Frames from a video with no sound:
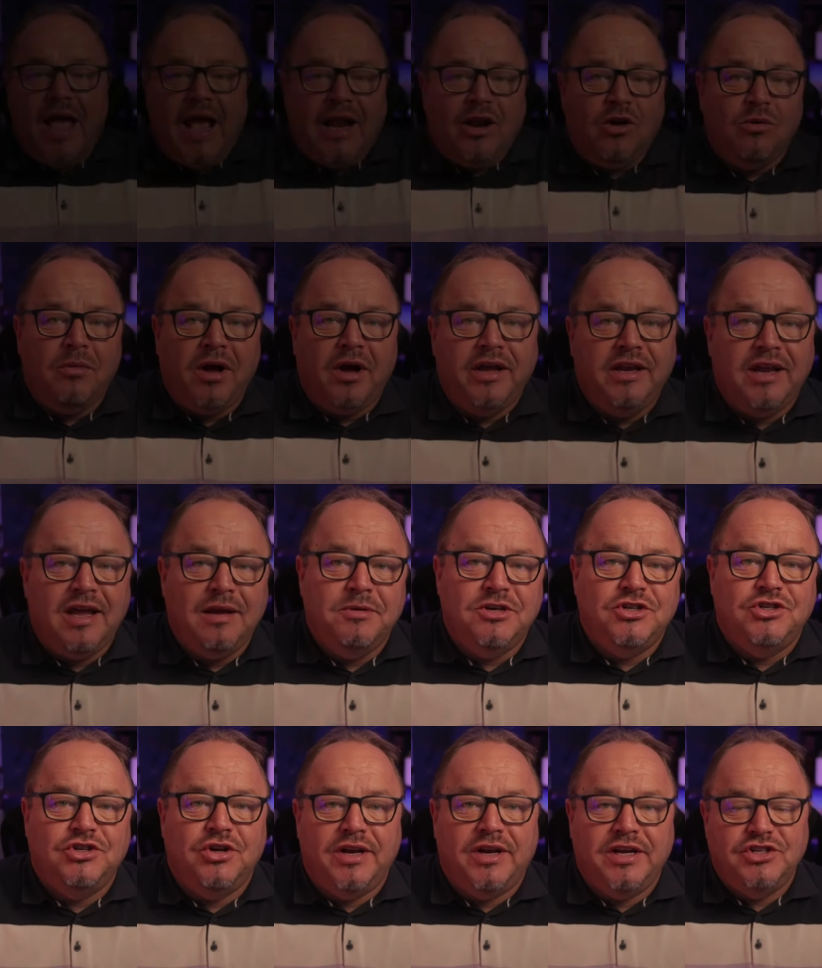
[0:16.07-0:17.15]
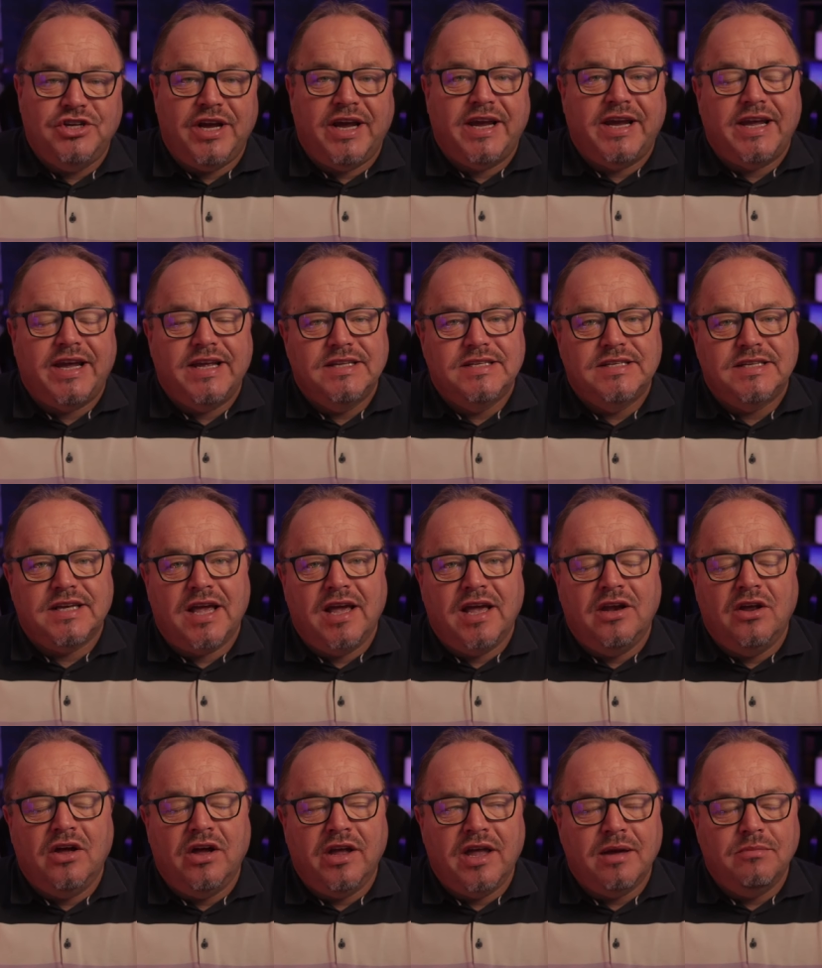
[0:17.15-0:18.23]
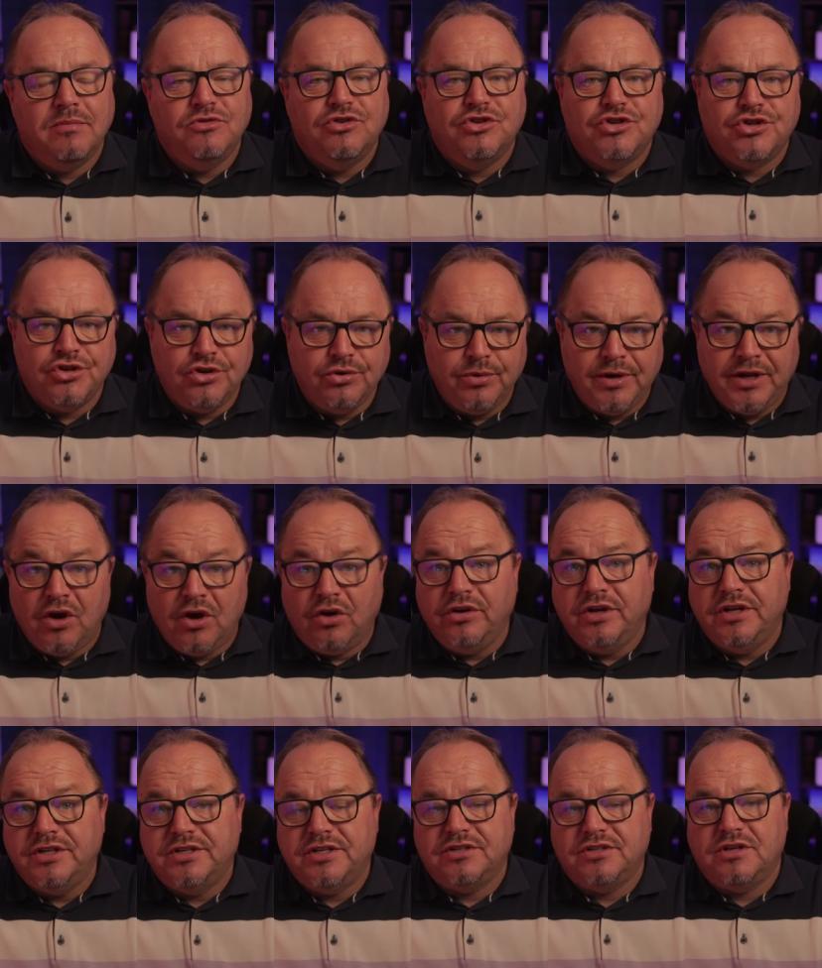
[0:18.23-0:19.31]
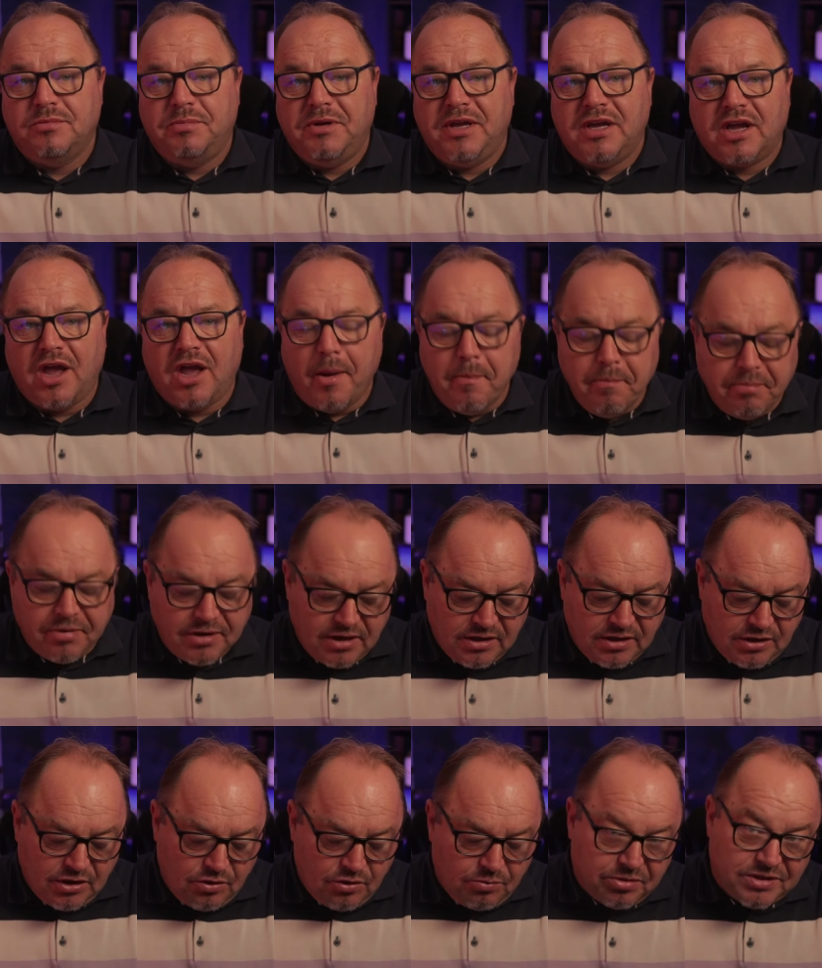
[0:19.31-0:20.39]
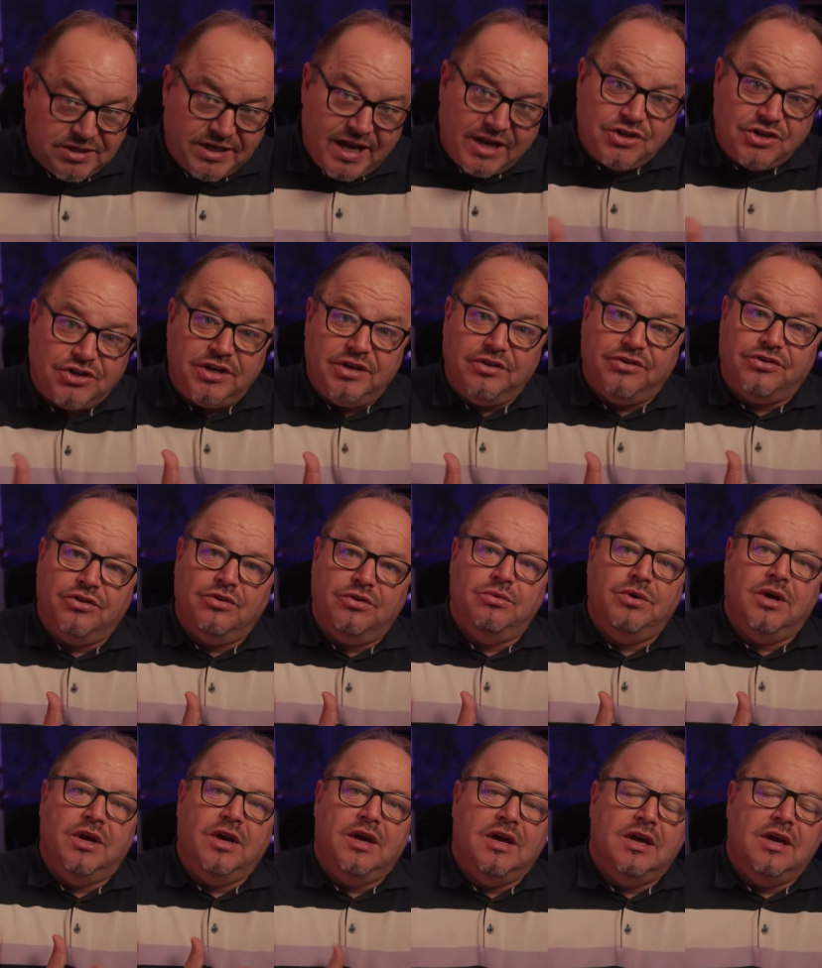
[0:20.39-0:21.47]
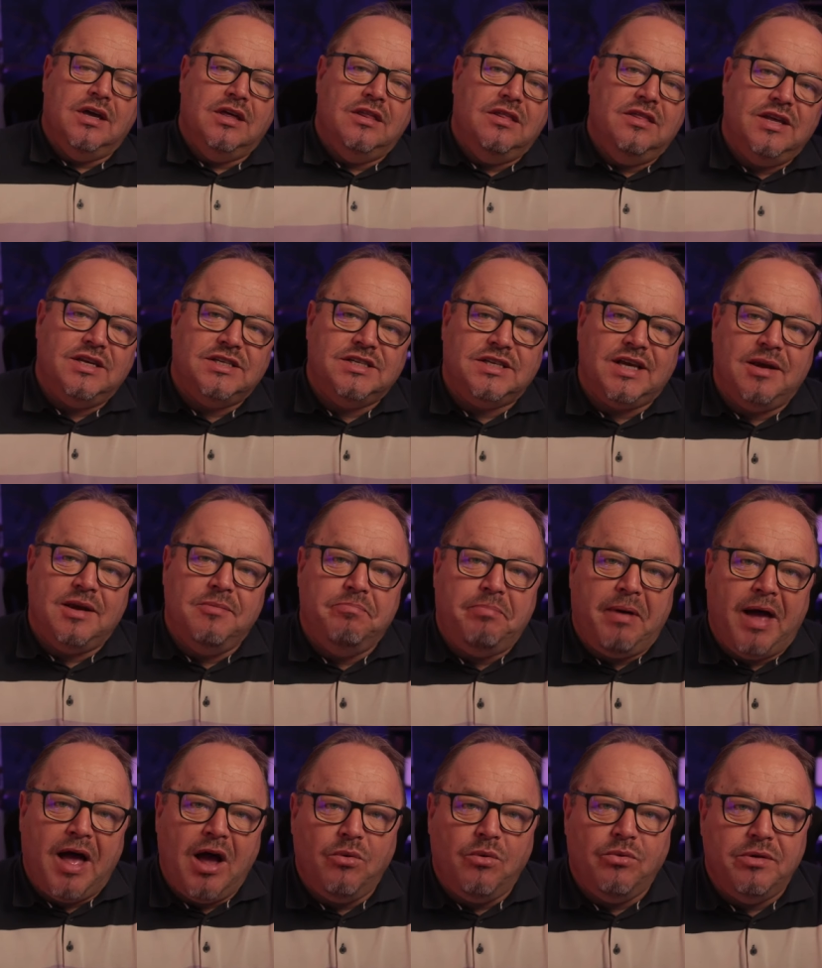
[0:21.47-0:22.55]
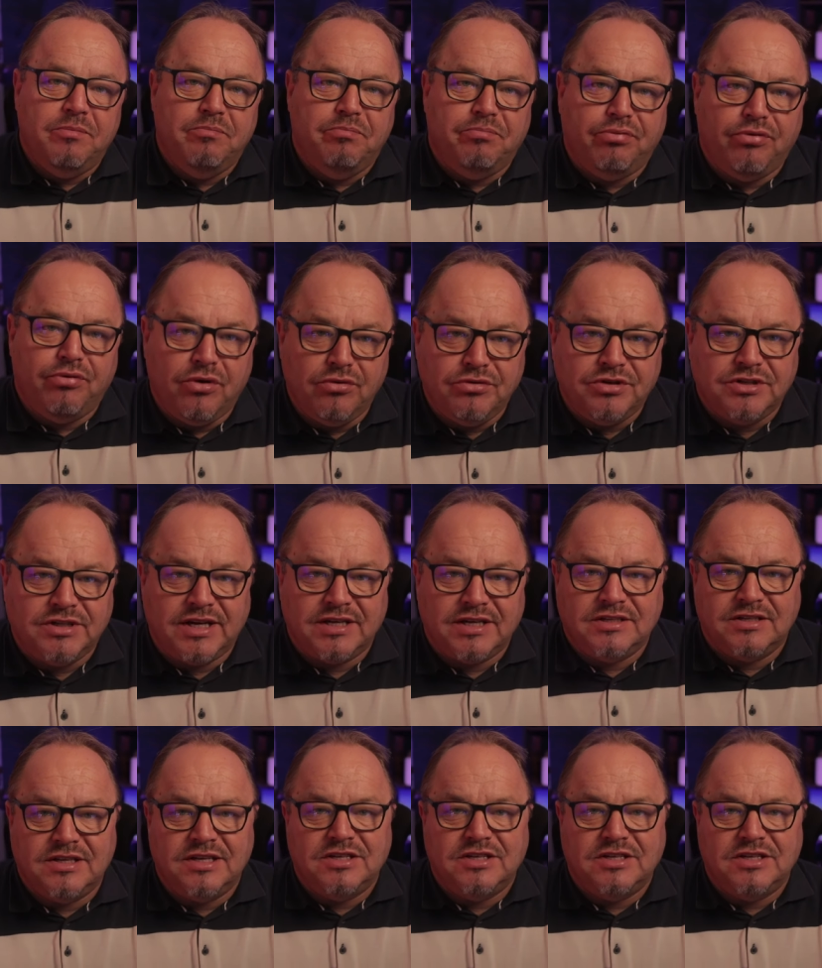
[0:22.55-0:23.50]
Hello, my name is Julian Jenkins, and I am truly honoured to be accompanying you potentially through this empowering process.